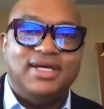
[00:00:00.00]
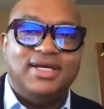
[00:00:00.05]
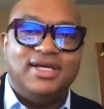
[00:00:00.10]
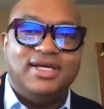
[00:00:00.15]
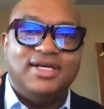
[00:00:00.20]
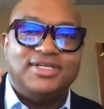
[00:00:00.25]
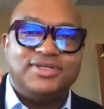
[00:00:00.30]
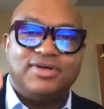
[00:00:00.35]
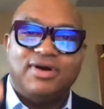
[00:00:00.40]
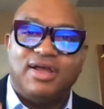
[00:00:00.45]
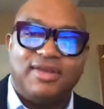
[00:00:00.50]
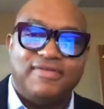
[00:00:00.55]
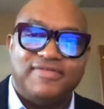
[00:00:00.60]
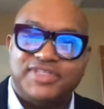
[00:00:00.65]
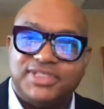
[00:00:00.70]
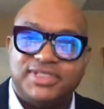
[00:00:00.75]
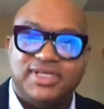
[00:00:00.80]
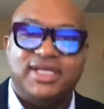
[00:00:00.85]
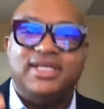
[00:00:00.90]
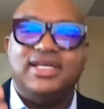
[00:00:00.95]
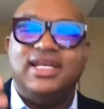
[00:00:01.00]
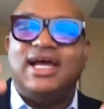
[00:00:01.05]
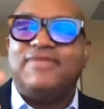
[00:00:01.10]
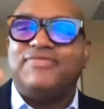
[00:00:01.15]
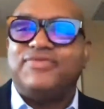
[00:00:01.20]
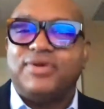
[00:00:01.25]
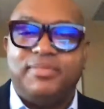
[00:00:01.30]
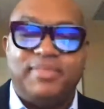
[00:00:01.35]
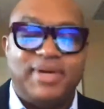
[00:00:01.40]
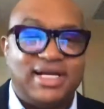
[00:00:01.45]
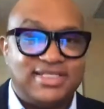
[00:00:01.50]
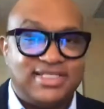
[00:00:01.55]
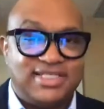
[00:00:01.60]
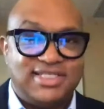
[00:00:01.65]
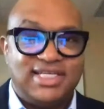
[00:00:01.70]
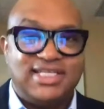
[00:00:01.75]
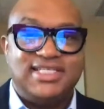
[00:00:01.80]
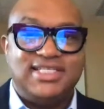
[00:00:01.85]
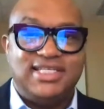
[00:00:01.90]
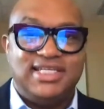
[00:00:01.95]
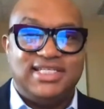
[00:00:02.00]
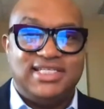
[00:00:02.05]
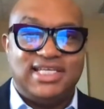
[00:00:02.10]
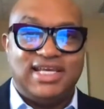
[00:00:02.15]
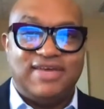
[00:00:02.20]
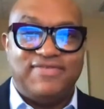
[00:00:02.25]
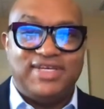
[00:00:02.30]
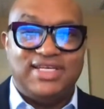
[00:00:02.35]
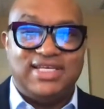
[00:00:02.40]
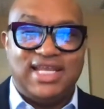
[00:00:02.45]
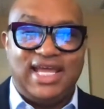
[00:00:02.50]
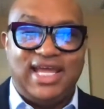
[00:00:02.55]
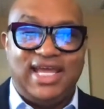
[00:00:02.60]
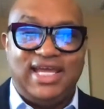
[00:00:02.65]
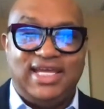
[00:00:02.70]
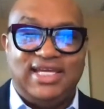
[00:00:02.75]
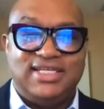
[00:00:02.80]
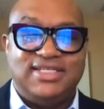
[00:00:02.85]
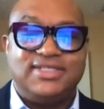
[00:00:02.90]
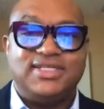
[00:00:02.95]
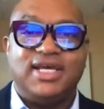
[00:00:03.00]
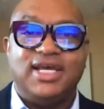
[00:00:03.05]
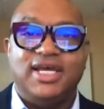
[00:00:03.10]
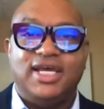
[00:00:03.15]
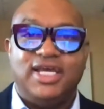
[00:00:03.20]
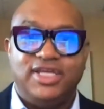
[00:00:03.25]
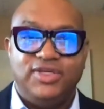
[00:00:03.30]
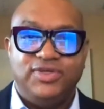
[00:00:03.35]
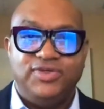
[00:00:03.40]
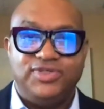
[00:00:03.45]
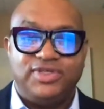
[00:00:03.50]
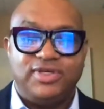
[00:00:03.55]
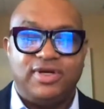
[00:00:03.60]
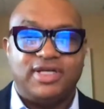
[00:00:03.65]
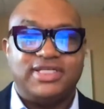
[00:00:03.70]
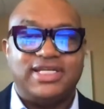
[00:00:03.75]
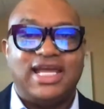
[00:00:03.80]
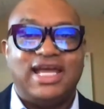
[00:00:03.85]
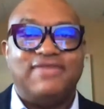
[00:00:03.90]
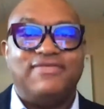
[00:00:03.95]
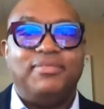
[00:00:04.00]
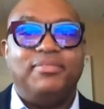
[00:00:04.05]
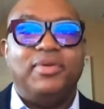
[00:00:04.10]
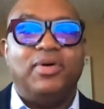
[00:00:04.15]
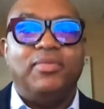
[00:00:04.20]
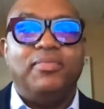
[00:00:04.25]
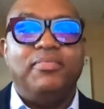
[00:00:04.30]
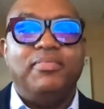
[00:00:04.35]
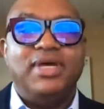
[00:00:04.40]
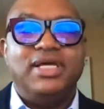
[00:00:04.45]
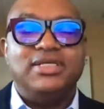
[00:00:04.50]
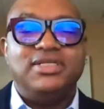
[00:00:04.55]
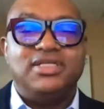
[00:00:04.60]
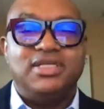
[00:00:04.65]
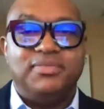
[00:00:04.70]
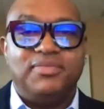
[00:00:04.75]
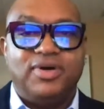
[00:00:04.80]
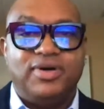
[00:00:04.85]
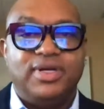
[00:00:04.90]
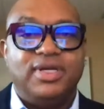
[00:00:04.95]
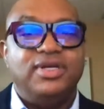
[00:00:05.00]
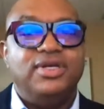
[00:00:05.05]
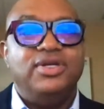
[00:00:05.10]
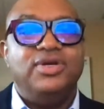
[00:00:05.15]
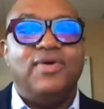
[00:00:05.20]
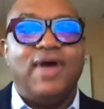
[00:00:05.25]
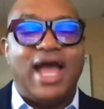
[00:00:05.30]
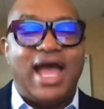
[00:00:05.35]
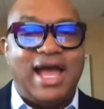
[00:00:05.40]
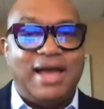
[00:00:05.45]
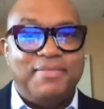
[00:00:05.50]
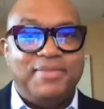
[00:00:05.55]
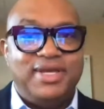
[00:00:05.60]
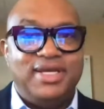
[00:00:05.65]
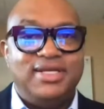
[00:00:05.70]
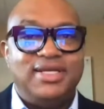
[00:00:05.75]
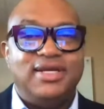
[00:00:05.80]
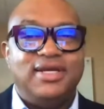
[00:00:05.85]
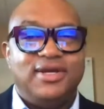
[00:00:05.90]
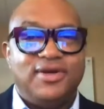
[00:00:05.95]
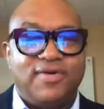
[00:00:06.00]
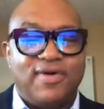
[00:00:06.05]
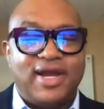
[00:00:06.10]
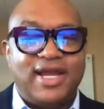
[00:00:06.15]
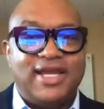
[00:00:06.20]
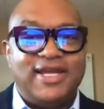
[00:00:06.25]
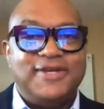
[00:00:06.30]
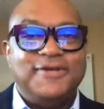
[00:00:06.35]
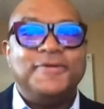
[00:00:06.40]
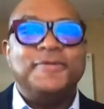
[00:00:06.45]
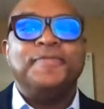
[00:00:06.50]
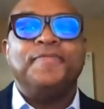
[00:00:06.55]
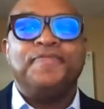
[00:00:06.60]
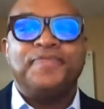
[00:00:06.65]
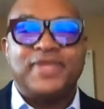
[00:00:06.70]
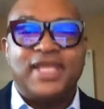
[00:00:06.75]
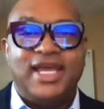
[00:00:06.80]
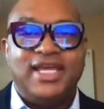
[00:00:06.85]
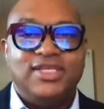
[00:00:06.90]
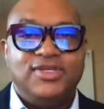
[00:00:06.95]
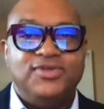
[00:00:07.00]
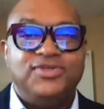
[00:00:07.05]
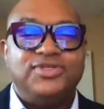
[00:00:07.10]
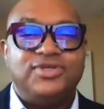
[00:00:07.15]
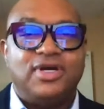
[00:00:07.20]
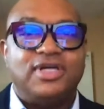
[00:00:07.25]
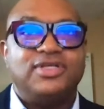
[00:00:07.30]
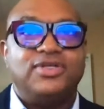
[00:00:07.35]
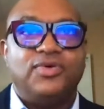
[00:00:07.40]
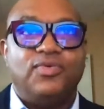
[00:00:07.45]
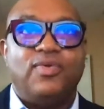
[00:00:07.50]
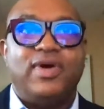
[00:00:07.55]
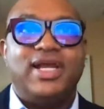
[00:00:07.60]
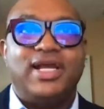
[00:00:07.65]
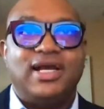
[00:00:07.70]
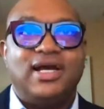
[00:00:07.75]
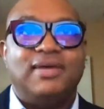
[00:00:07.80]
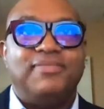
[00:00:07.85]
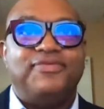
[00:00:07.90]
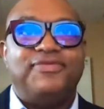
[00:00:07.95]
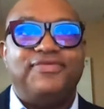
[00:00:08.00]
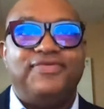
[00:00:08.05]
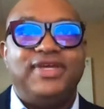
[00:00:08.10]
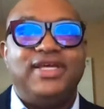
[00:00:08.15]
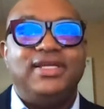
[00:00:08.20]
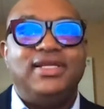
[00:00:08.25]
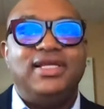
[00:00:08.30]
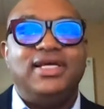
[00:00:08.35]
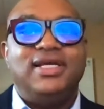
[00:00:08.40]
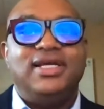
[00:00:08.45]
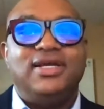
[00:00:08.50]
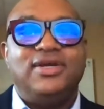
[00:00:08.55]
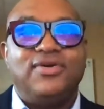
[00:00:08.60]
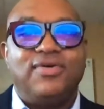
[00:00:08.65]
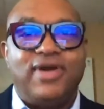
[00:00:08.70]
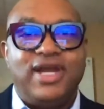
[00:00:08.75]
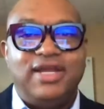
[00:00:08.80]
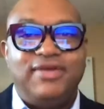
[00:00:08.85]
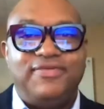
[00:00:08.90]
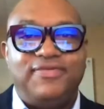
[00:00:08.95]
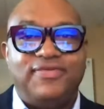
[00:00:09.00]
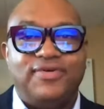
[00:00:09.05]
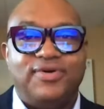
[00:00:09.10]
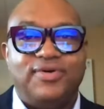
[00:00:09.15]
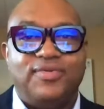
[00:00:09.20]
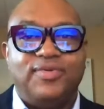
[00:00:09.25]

So all of a sudden, after about 67 days, you start to have a momentum on a new habit, right? And you start to wake up feeling grateful.